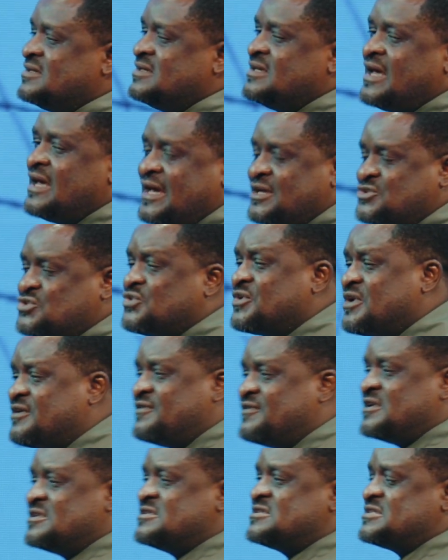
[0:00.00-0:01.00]
I told
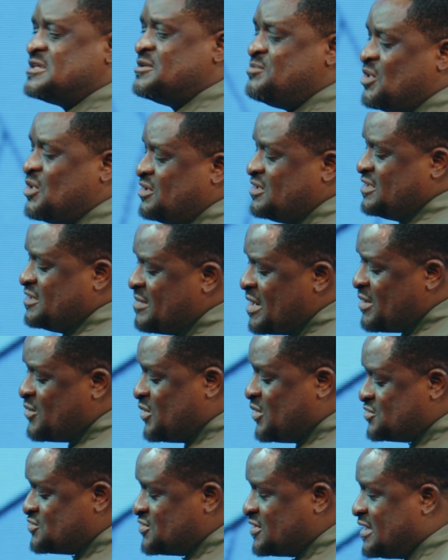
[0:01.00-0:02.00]
Reverend Simeon, the man we
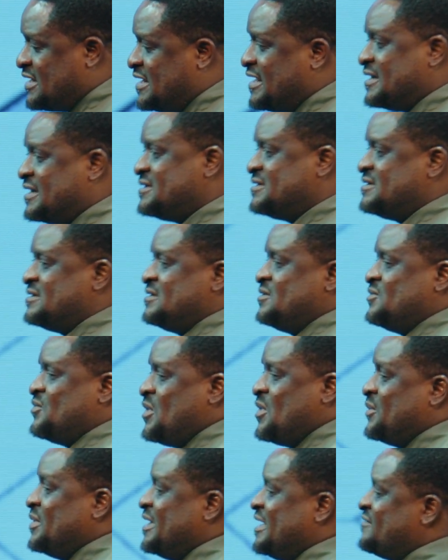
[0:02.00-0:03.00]
went together,
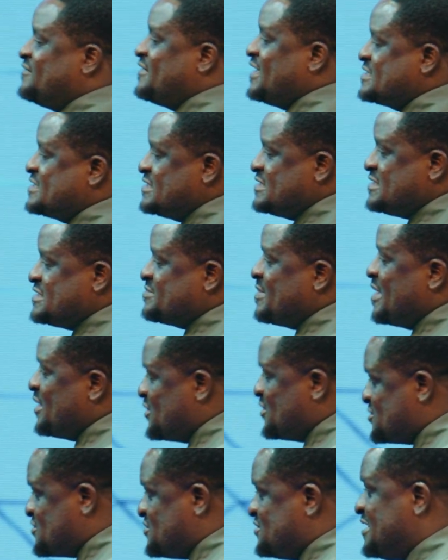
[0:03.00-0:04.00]
when we left there, I said, this man
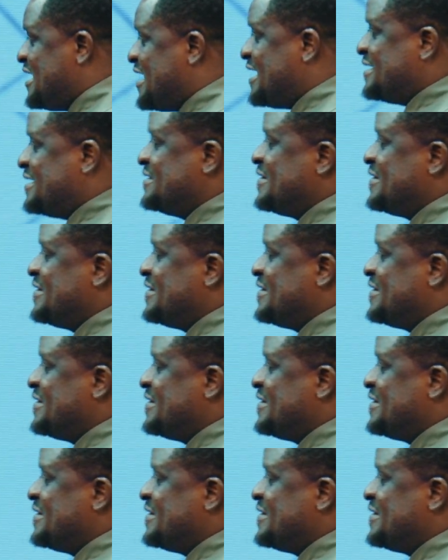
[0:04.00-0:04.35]
will soon die.